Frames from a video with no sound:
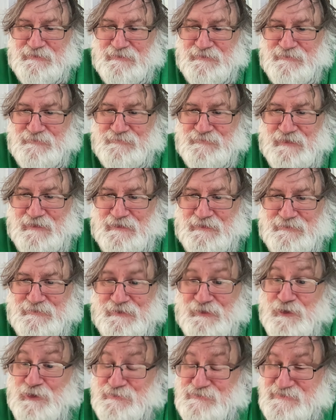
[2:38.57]
than
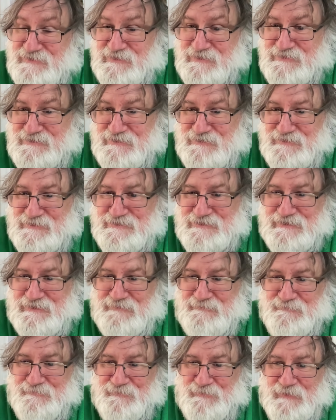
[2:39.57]

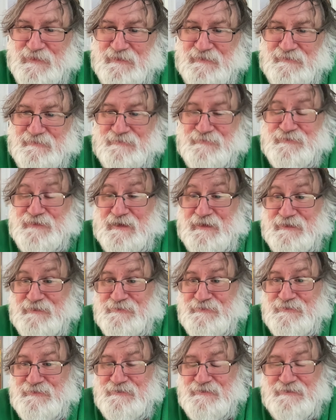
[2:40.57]
consistency,
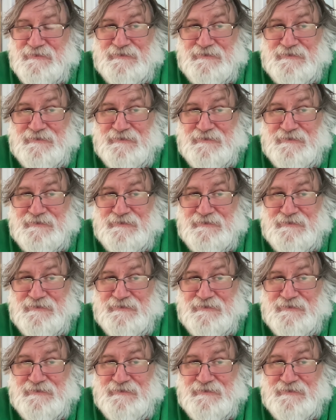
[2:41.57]
than